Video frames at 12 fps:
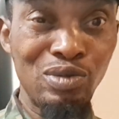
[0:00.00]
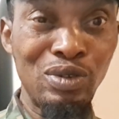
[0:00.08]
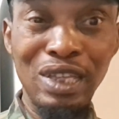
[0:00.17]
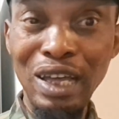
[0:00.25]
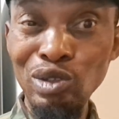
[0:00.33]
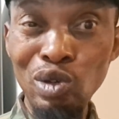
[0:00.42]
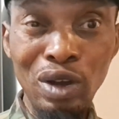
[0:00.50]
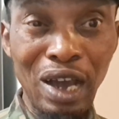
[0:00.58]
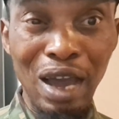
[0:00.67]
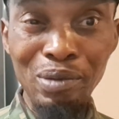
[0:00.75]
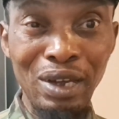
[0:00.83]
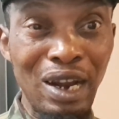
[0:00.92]
without no
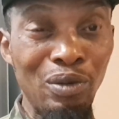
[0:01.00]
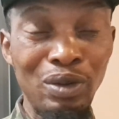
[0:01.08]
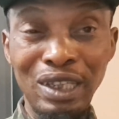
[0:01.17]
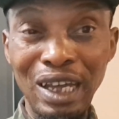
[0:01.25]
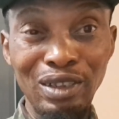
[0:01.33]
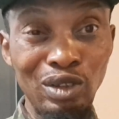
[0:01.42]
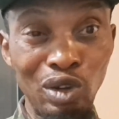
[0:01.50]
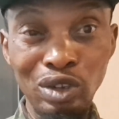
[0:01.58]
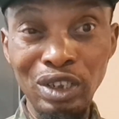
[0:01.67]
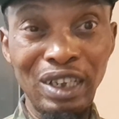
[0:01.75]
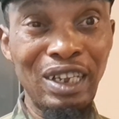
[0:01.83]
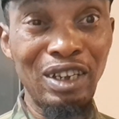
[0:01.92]
camera, without
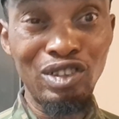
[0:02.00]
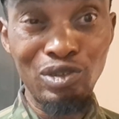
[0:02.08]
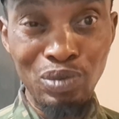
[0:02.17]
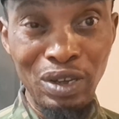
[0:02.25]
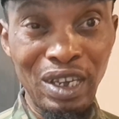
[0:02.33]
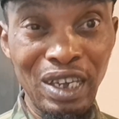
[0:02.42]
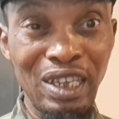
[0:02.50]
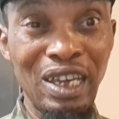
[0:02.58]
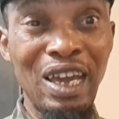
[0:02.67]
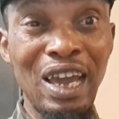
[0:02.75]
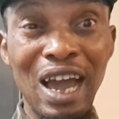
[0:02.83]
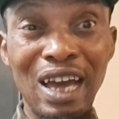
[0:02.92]
nothing. They speak it
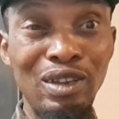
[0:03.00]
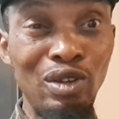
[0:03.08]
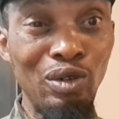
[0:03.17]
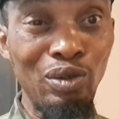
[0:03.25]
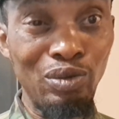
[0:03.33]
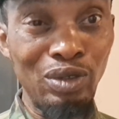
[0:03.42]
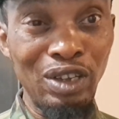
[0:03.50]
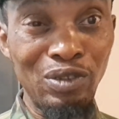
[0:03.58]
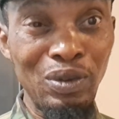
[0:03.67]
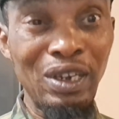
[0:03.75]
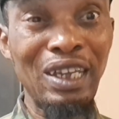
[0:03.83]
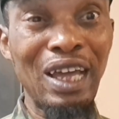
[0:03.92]

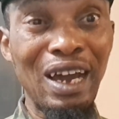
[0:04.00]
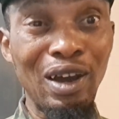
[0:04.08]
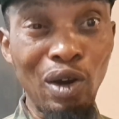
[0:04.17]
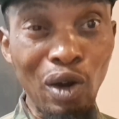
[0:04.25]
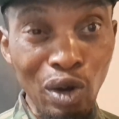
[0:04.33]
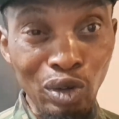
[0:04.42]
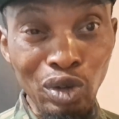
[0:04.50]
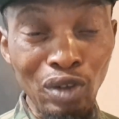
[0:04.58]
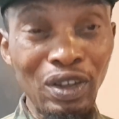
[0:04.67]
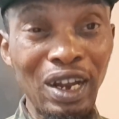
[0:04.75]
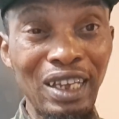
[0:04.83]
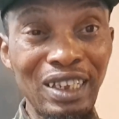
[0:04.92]
and call to
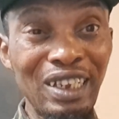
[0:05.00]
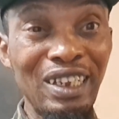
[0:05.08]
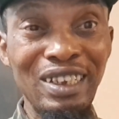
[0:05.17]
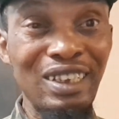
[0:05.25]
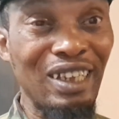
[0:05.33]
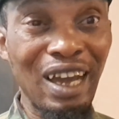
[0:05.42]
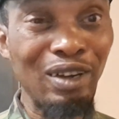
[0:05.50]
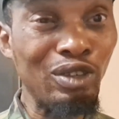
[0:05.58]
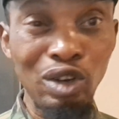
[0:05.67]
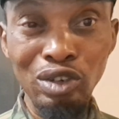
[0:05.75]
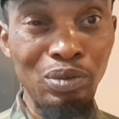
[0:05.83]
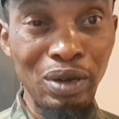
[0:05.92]
them and say, this is our
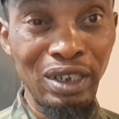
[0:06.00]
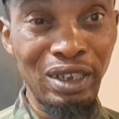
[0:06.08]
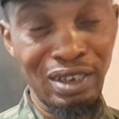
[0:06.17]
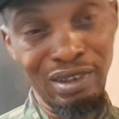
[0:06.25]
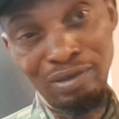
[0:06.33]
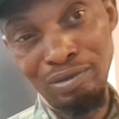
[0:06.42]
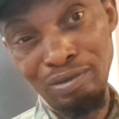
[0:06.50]
judgment.